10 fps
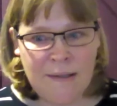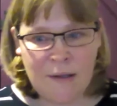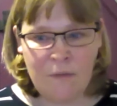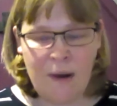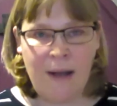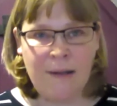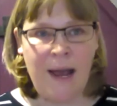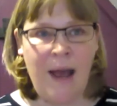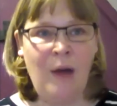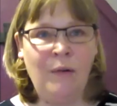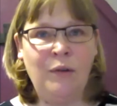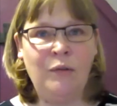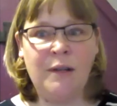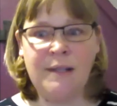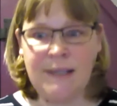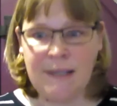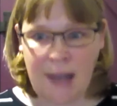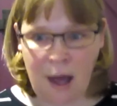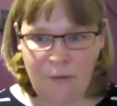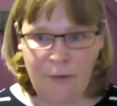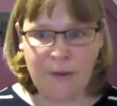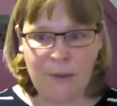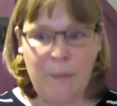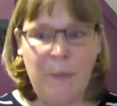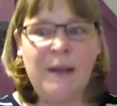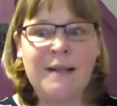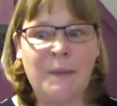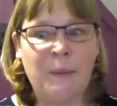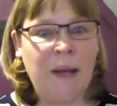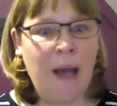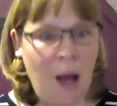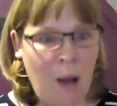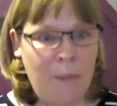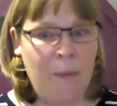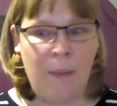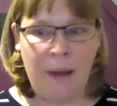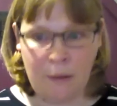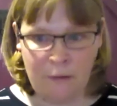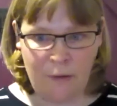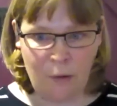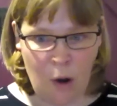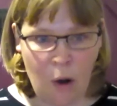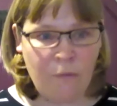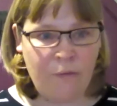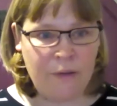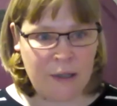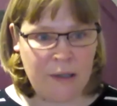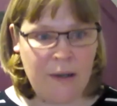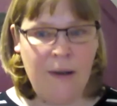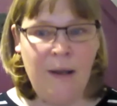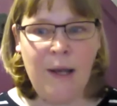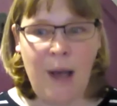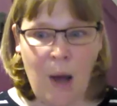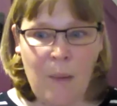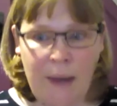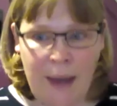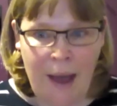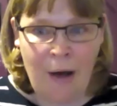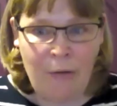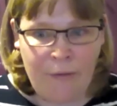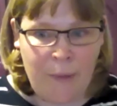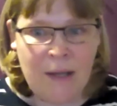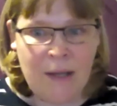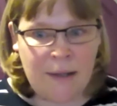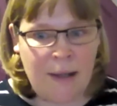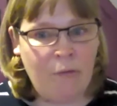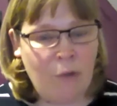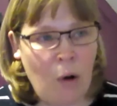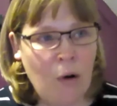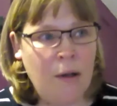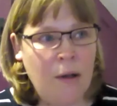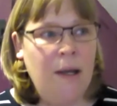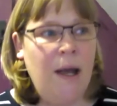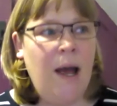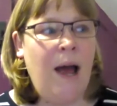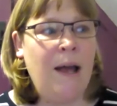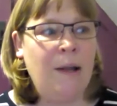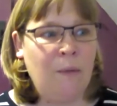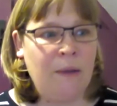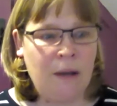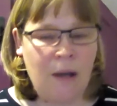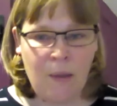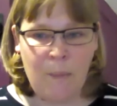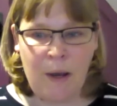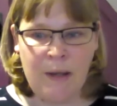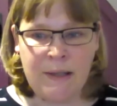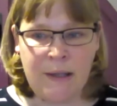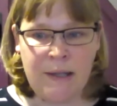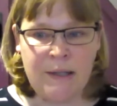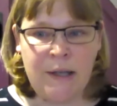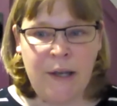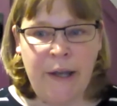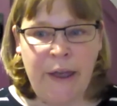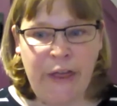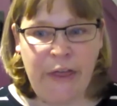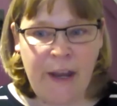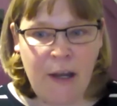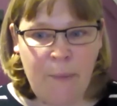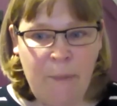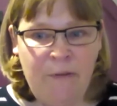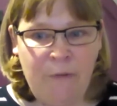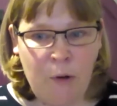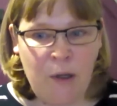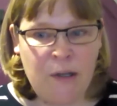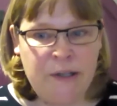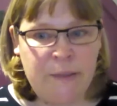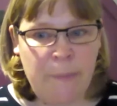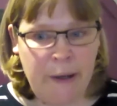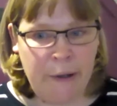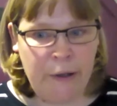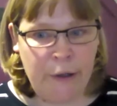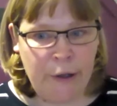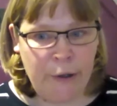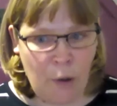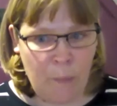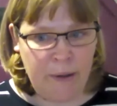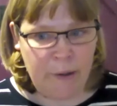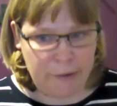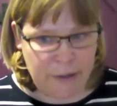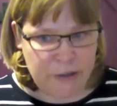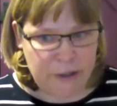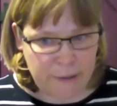around how you can scaffold and big somebody up and make them feel confident coming out from under their rock. And with another yeah. person, it's think before you speak, you gobby creature.